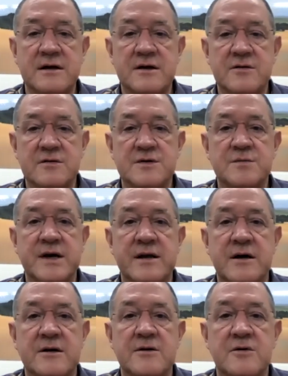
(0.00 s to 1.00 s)
and others may
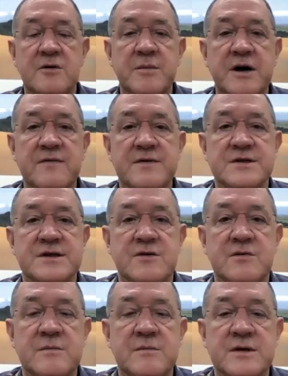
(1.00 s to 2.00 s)
not know about this
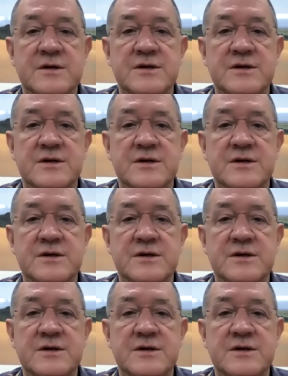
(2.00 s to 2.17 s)
equipment.